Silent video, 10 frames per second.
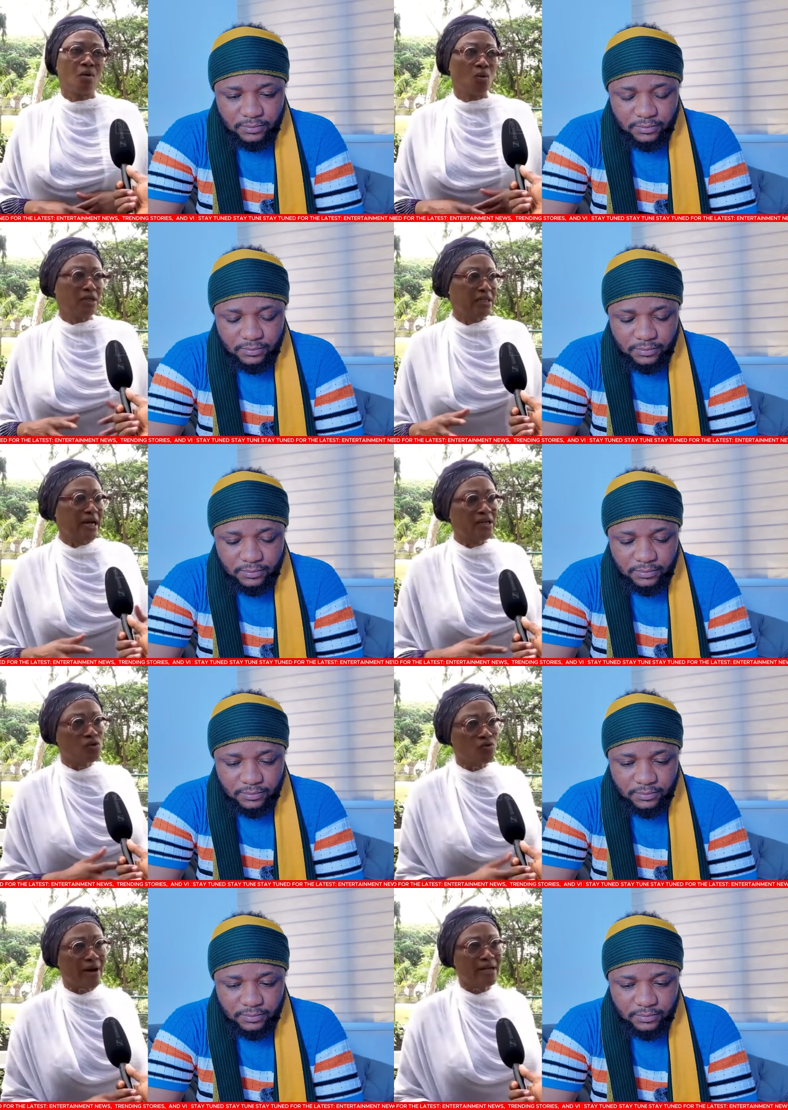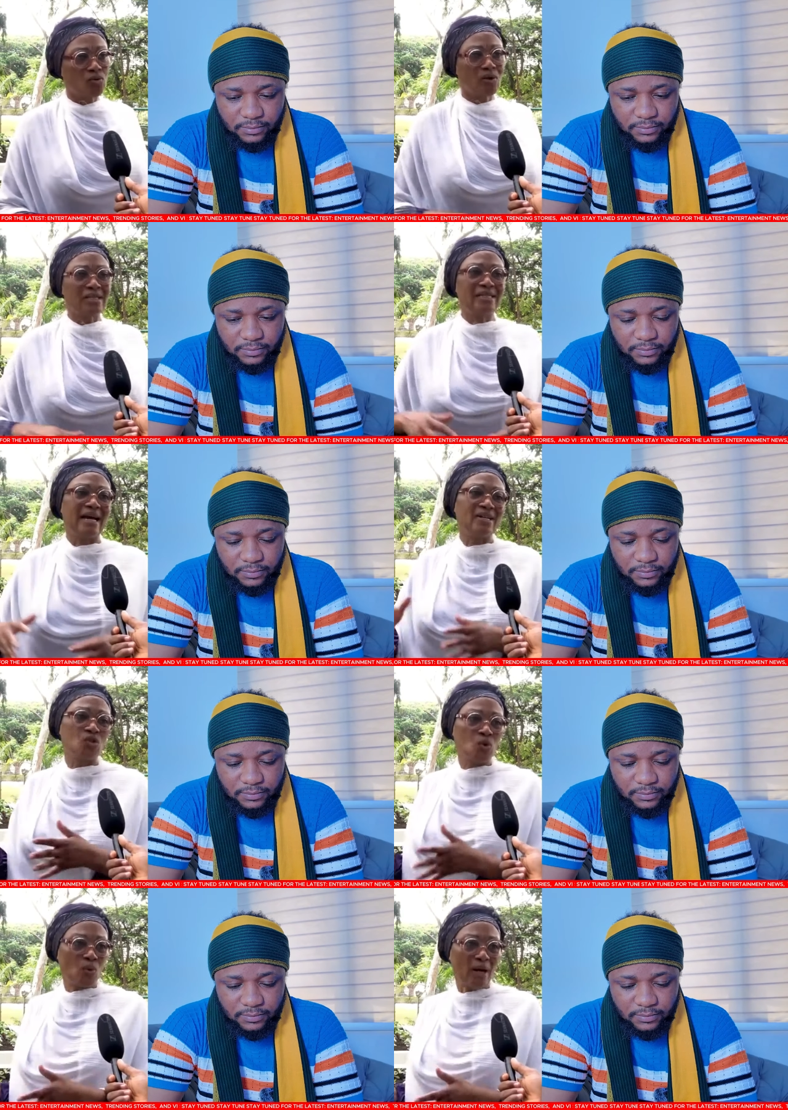Speaker 1: What did I do right? What didn't I
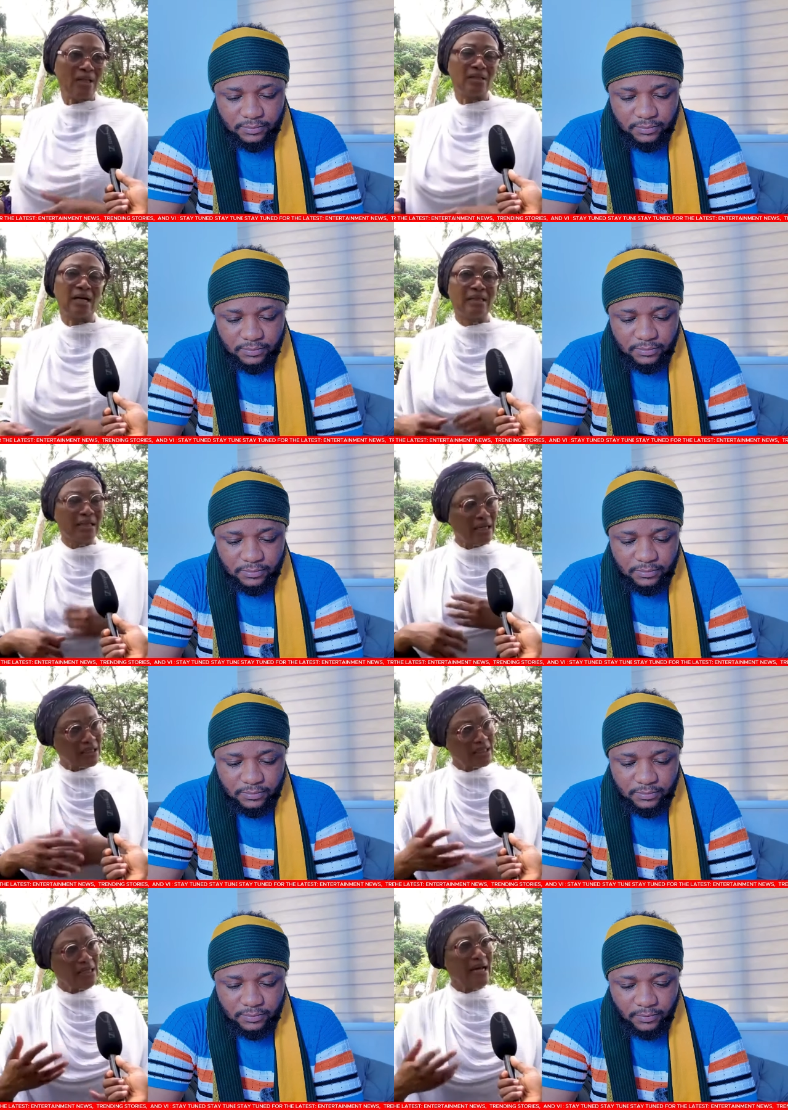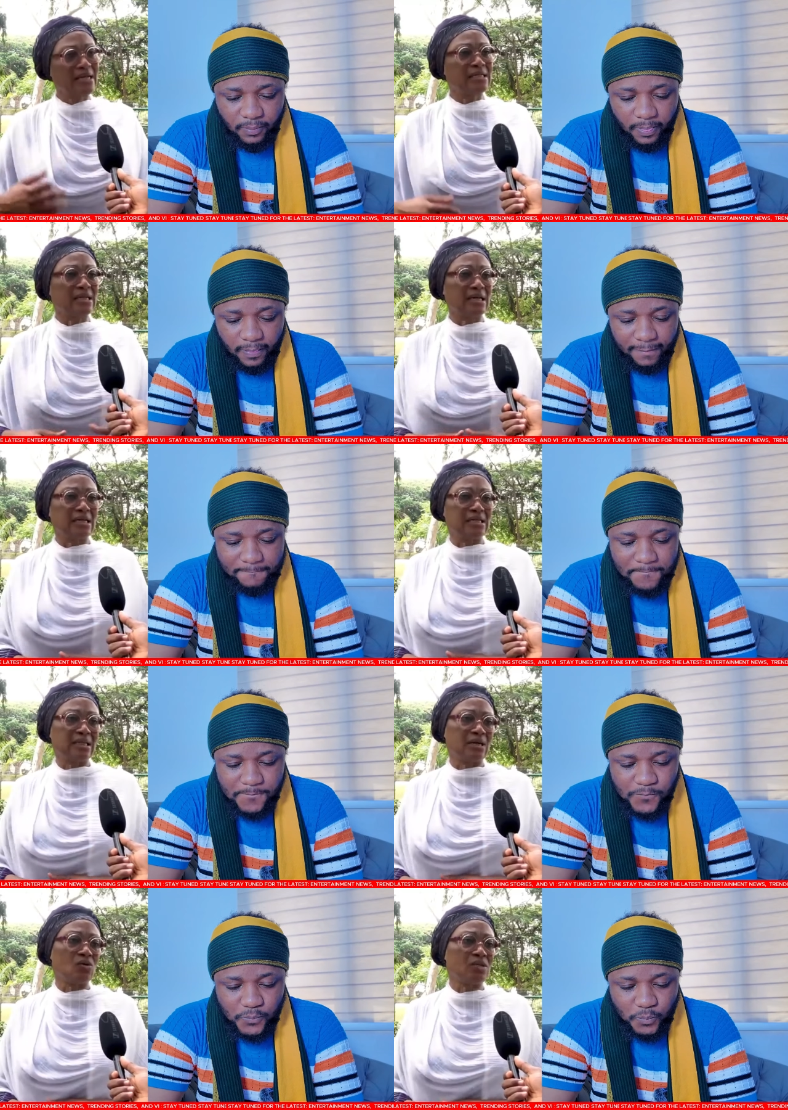do well? And then the next day is
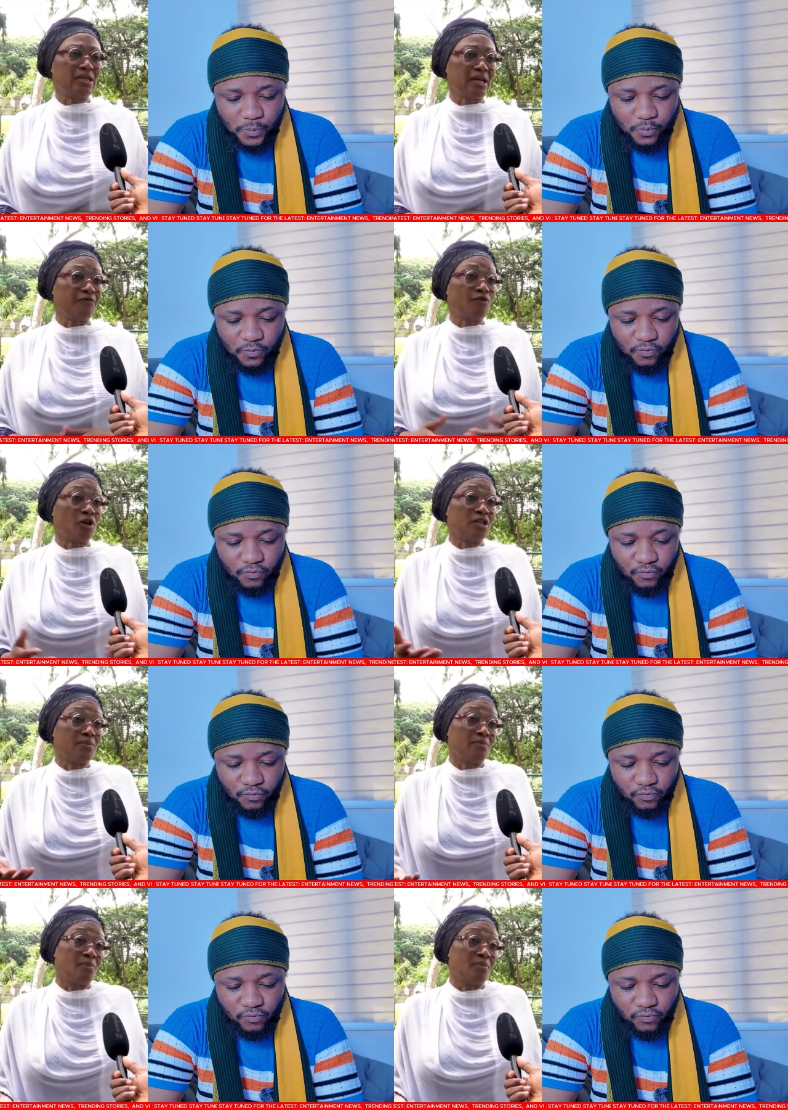a good day if God,